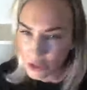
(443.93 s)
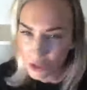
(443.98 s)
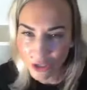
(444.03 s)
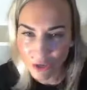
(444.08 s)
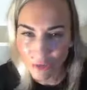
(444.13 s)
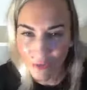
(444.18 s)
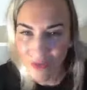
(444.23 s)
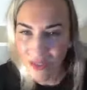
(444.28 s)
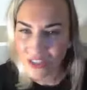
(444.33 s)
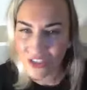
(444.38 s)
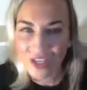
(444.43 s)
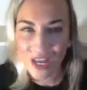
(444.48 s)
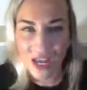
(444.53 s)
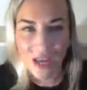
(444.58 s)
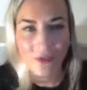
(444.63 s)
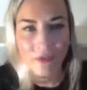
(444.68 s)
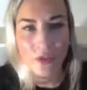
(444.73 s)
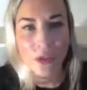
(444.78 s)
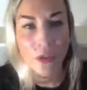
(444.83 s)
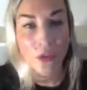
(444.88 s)
You must
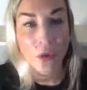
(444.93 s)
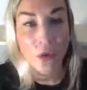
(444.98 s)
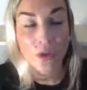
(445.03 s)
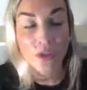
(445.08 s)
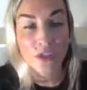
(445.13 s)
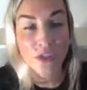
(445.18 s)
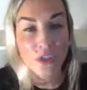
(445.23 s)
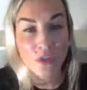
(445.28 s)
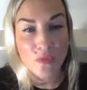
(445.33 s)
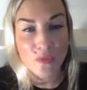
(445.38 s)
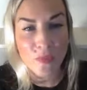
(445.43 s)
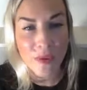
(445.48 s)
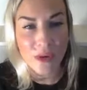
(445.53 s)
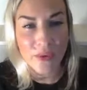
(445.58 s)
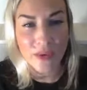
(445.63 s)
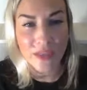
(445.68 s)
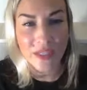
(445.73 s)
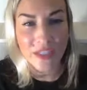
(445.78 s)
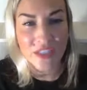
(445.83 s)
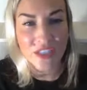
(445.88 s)
have the Lord's
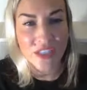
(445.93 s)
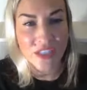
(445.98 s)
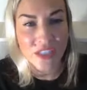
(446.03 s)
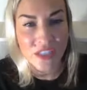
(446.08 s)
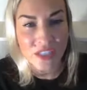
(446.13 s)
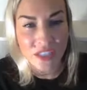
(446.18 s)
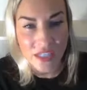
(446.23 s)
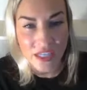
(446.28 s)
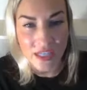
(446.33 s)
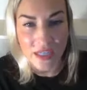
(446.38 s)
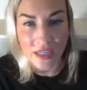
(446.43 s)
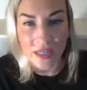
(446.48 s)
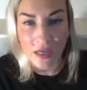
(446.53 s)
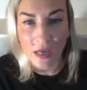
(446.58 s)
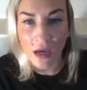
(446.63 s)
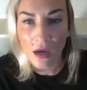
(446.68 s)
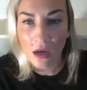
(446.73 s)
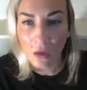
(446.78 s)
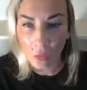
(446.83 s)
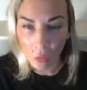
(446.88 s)
Spirit to see
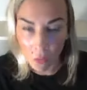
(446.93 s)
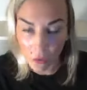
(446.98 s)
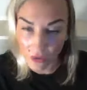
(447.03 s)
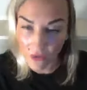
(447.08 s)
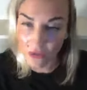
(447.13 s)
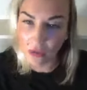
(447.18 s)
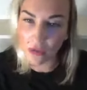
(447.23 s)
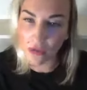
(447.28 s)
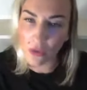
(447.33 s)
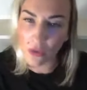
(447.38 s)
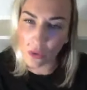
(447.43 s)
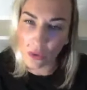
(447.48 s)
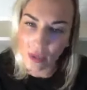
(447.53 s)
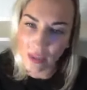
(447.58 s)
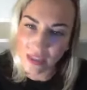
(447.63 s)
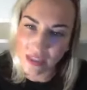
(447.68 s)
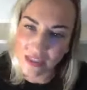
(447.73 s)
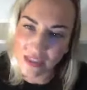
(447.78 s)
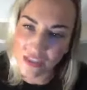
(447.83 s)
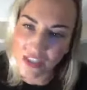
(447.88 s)
what the
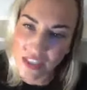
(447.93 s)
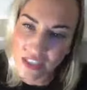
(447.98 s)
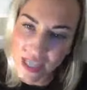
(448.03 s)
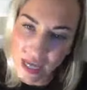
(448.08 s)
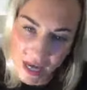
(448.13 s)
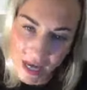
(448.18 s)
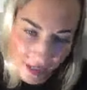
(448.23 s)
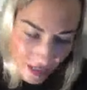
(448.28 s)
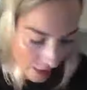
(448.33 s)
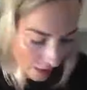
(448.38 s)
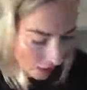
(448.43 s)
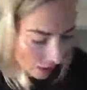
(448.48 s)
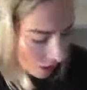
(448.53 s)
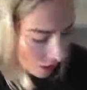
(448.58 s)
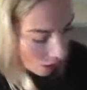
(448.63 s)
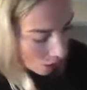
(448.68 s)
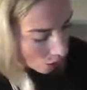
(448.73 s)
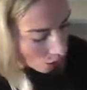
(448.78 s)
Lord is saying.